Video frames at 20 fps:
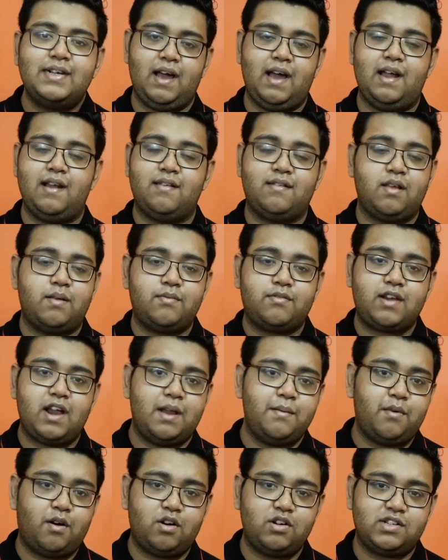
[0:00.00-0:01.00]
and
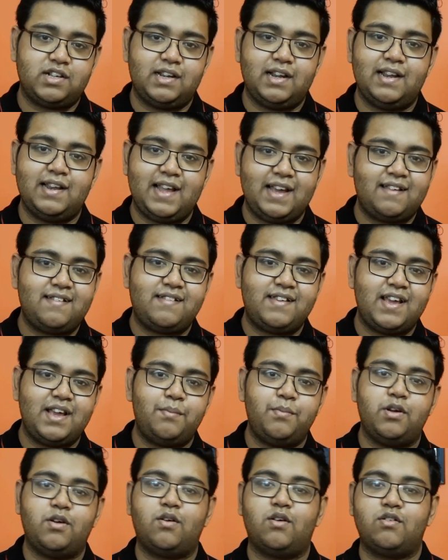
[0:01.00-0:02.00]
subscribe our channel NEX
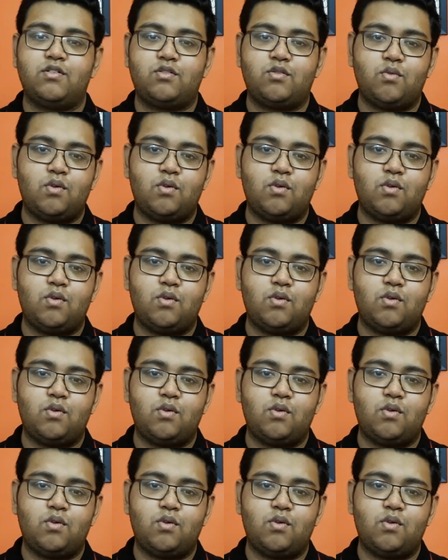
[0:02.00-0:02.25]
TECH because